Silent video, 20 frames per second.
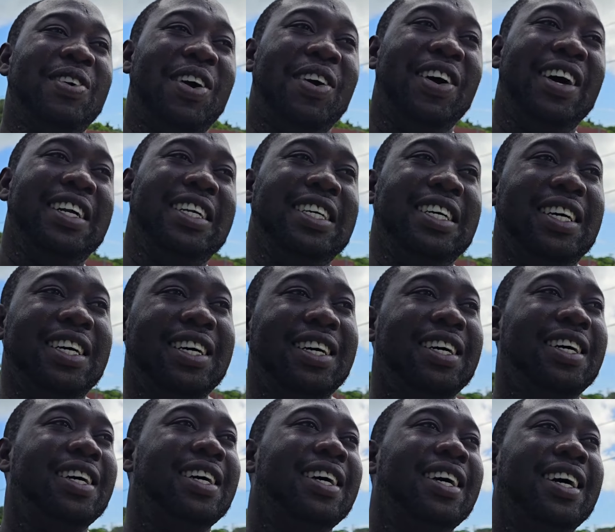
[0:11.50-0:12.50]
from a day,
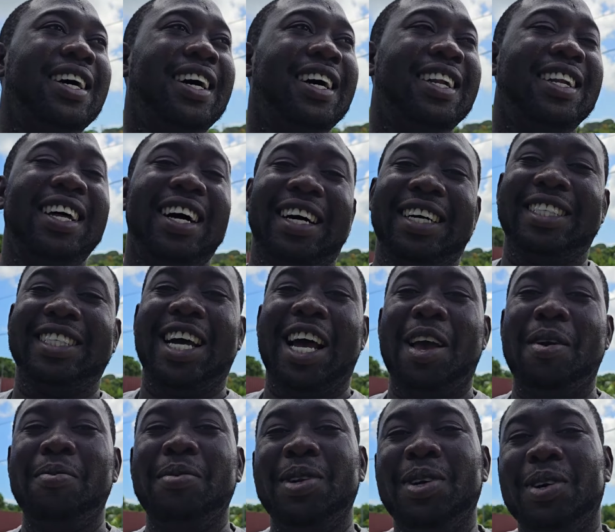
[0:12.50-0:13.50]
a long time, you